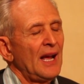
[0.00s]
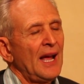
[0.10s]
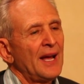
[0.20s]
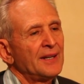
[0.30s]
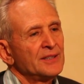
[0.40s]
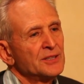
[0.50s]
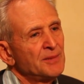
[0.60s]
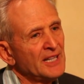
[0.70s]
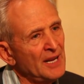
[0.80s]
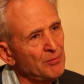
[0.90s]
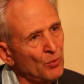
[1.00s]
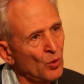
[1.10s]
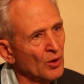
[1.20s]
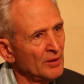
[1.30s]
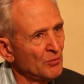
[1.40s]
And she became
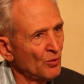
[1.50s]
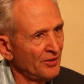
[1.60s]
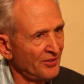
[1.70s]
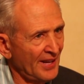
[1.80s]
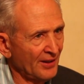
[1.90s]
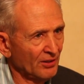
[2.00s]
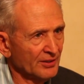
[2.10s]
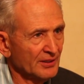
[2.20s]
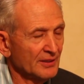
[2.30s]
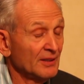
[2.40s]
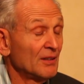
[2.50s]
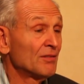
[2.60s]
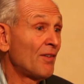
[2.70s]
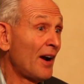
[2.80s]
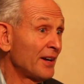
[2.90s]
more and more settled.
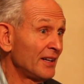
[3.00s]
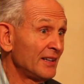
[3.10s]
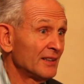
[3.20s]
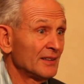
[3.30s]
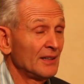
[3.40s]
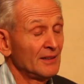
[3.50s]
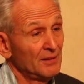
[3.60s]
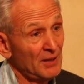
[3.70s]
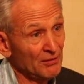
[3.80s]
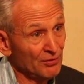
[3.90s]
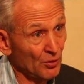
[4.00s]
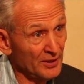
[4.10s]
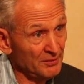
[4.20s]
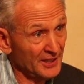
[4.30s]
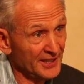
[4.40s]
Finally, about
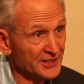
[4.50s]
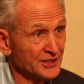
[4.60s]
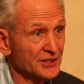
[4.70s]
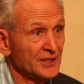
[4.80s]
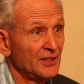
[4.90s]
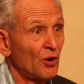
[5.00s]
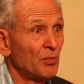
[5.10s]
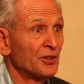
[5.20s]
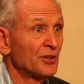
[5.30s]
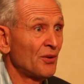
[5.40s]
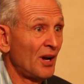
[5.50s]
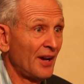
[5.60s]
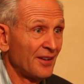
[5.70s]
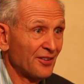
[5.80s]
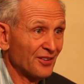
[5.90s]
40 minutes, she opened her
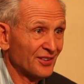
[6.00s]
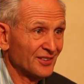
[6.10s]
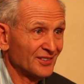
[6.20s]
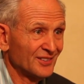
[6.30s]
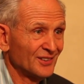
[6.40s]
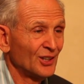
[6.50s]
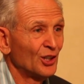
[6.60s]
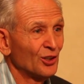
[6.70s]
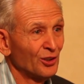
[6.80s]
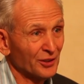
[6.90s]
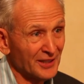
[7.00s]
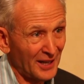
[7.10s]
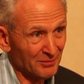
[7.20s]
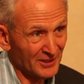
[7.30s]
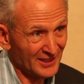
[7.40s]
eyes, looked
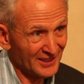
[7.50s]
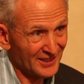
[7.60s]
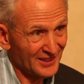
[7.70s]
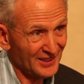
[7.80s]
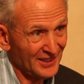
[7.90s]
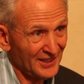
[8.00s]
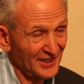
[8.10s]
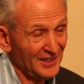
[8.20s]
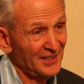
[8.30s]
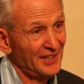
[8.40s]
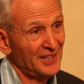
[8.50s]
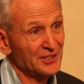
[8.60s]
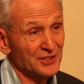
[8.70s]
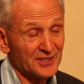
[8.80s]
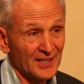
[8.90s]
at me,
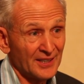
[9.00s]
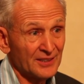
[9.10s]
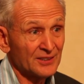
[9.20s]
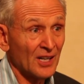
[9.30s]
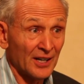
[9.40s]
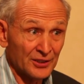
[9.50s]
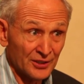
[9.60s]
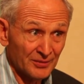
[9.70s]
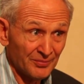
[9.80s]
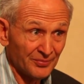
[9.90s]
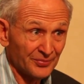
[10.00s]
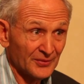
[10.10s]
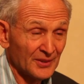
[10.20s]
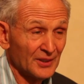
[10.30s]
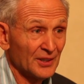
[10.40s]
and she said, Doctor,
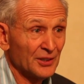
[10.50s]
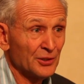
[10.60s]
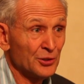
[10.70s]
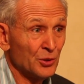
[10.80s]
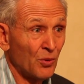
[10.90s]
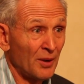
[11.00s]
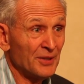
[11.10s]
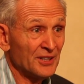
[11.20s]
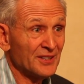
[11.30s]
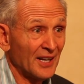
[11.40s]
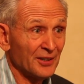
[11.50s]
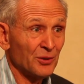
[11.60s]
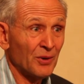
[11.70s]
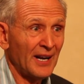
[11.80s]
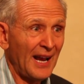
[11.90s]
do you want me to tell
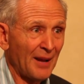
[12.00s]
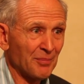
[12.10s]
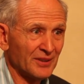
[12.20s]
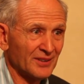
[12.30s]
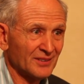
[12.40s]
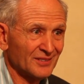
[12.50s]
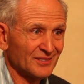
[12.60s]
you what happened?